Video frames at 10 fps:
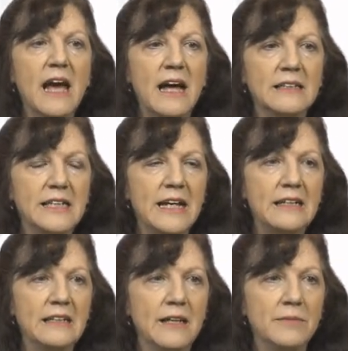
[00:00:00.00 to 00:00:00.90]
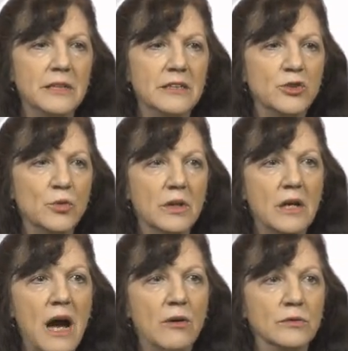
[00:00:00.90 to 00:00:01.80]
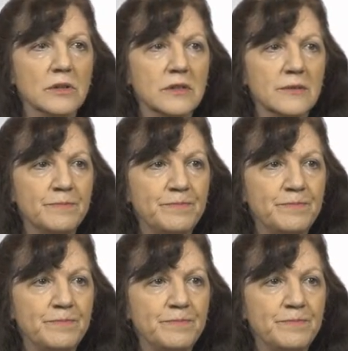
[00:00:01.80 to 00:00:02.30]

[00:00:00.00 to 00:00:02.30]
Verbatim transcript: and taking them into account.